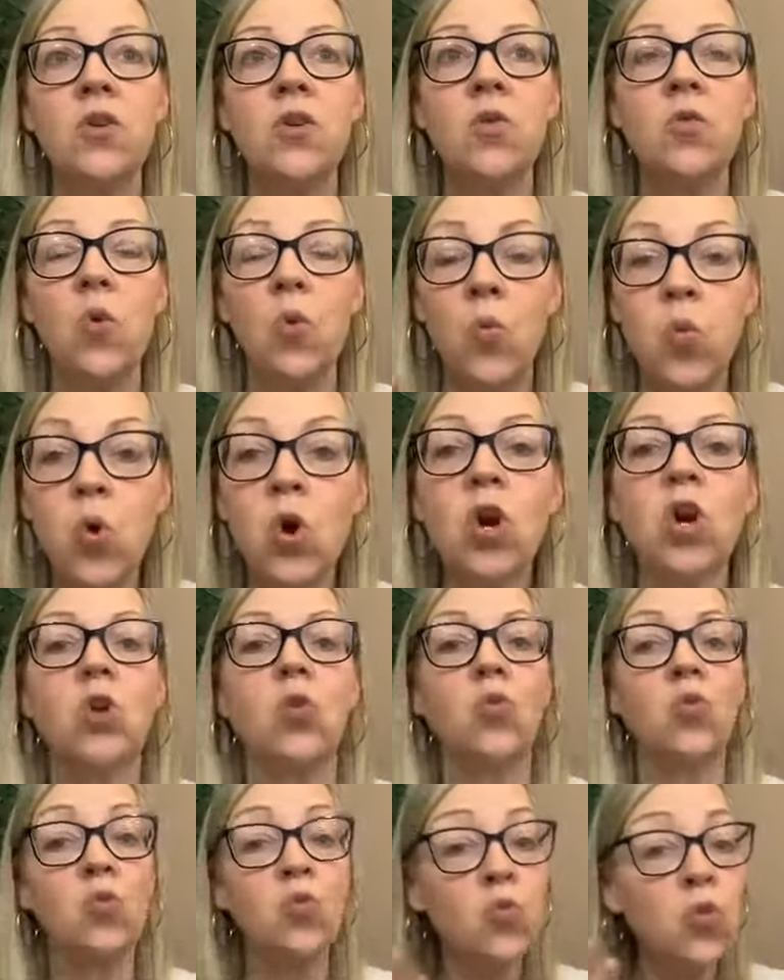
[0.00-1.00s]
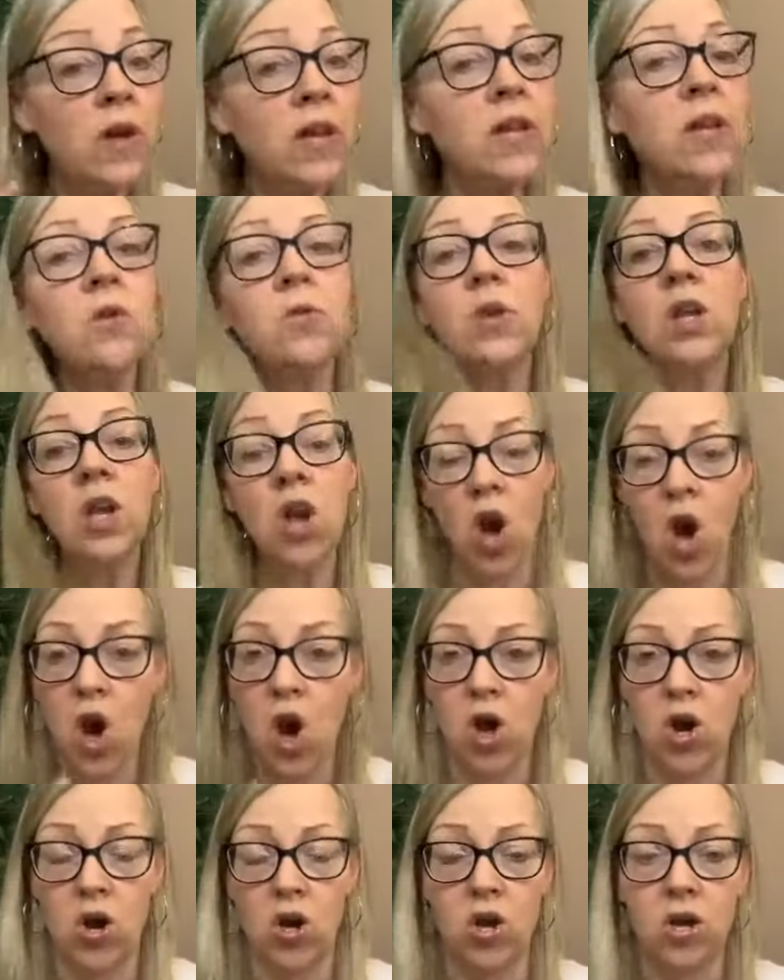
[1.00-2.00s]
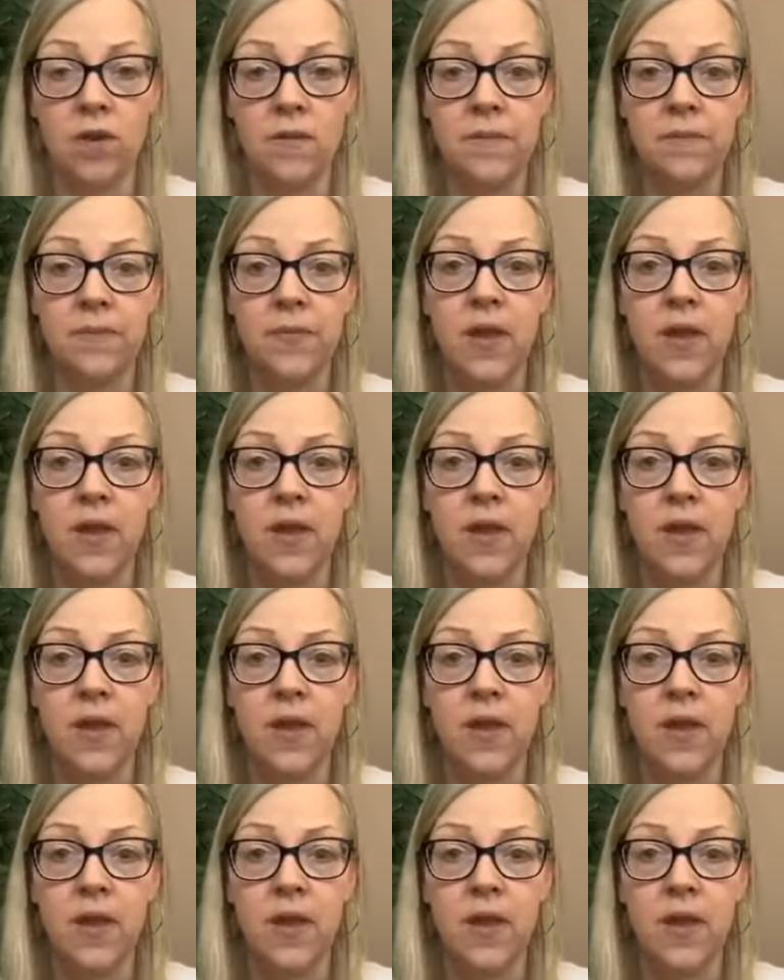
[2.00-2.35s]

work really, really hard